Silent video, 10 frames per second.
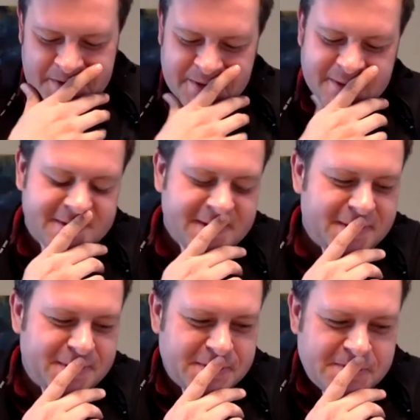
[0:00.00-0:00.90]

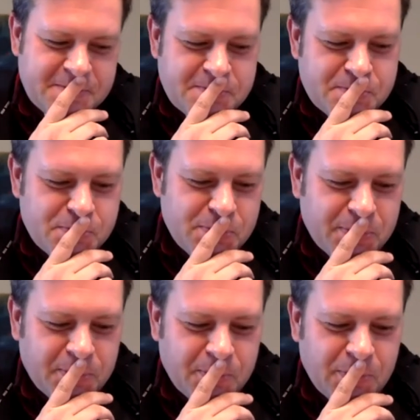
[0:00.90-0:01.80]
So
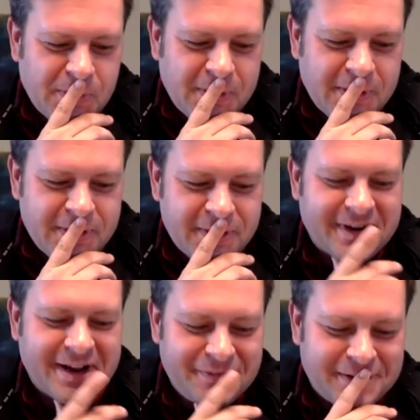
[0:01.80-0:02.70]
your
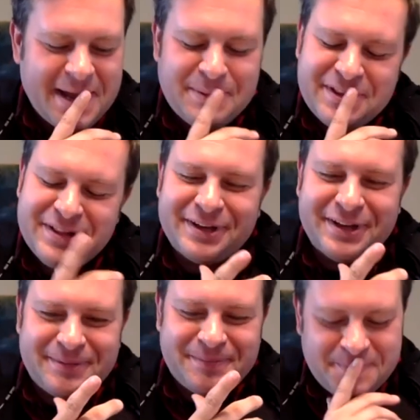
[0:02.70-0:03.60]
anaphora got me
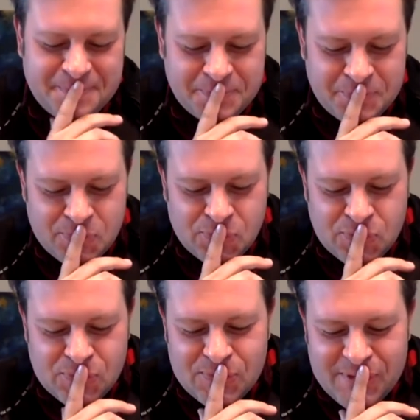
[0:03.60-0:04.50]
thinking.
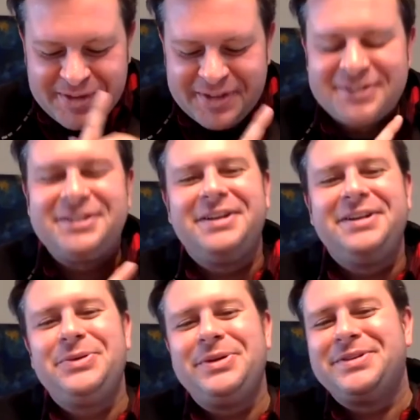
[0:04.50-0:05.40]
Is
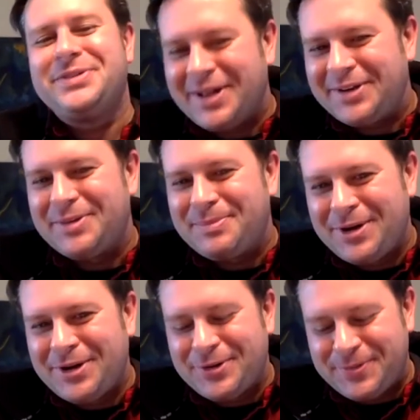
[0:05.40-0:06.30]
continuing to edit a
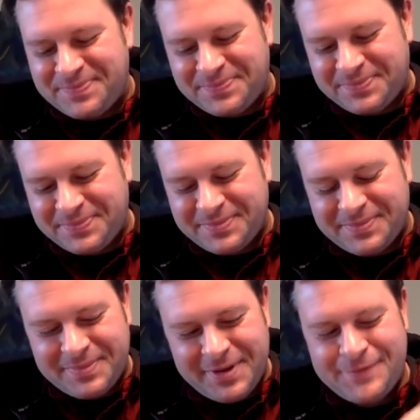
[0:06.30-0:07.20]
poem
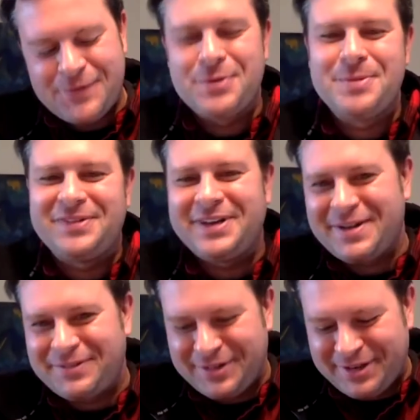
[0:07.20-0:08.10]
a form of
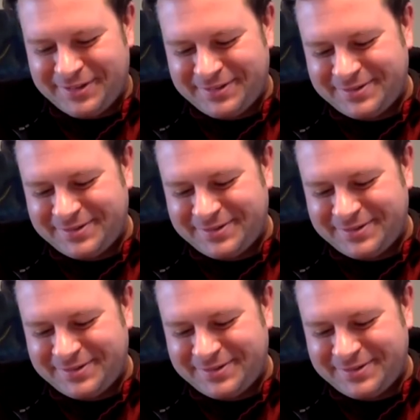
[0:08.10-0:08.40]
anaphora,